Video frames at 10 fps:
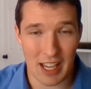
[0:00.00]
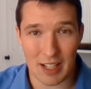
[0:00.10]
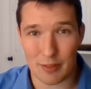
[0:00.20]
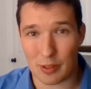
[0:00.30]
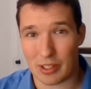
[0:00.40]

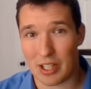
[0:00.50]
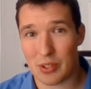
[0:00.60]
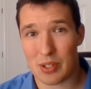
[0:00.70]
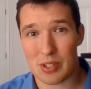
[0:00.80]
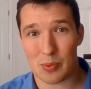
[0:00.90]
And for
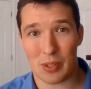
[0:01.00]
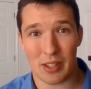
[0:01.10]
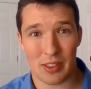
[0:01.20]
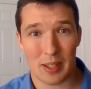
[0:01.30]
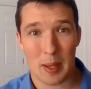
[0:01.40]
countries
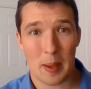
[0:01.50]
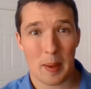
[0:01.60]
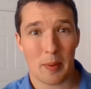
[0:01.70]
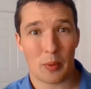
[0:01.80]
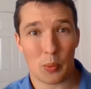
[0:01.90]
with
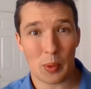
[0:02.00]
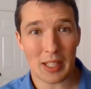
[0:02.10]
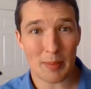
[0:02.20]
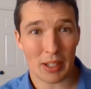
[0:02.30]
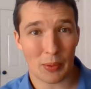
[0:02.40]

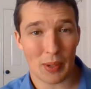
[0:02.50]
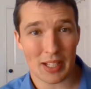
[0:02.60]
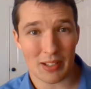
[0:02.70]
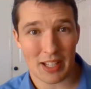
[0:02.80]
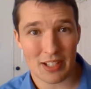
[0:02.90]
really big
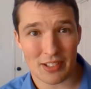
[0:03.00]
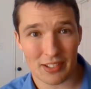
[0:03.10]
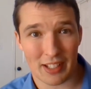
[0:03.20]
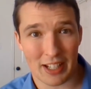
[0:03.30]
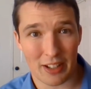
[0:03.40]

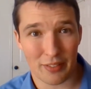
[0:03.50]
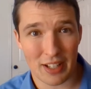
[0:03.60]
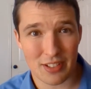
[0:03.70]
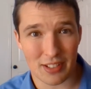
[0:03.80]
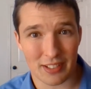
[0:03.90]
regulations and
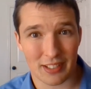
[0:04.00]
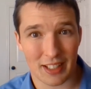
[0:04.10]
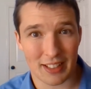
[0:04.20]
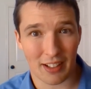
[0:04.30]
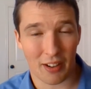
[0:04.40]

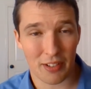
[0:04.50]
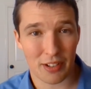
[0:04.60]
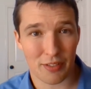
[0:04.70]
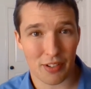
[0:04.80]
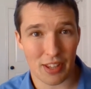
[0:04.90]
interventions, it's
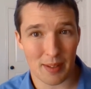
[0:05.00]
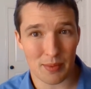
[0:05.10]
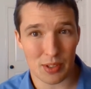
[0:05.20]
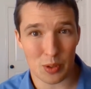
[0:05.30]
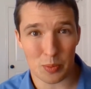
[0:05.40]
harder for
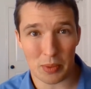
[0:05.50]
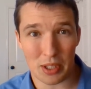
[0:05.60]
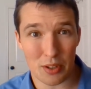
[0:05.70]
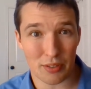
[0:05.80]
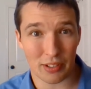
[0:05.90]
them to
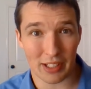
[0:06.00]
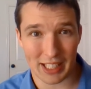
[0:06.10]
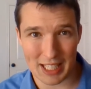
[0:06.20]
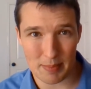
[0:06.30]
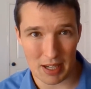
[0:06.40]
maneuver
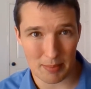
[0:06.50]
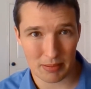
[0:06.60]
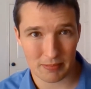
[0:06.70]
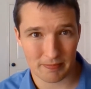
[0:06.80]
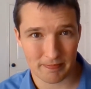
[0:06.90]
to keep up.
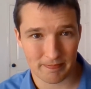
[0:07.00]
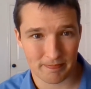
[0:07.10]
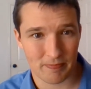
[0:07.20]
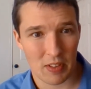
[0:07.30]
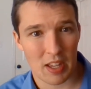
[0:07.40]

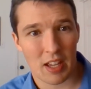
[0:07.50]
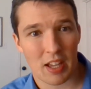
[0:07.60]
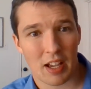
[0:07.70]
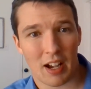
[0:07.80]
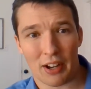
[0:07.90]

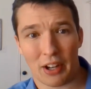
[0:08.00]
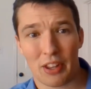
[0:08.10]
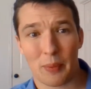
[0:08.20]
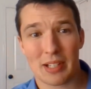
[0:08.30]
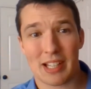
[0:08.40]

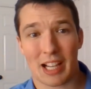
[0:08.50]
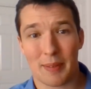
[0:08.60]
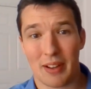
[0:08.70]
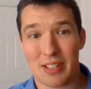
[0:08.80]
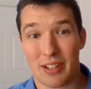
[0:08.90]
Another thing we could talk
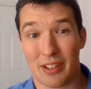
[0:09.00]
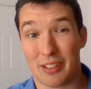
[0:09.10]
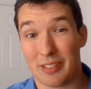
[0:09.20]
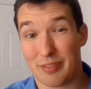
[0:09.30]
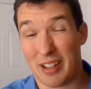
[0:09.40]
about is
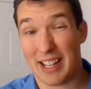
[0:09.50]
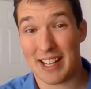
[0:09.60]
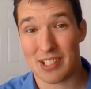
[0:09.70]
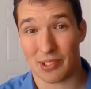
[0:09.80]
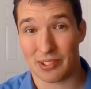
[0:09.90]
our
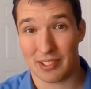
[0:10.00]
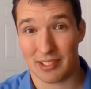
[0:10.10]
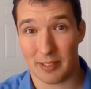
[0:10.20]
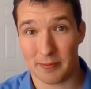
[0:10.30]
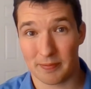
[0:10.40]
financial
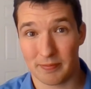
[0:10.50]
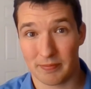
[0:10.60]
system.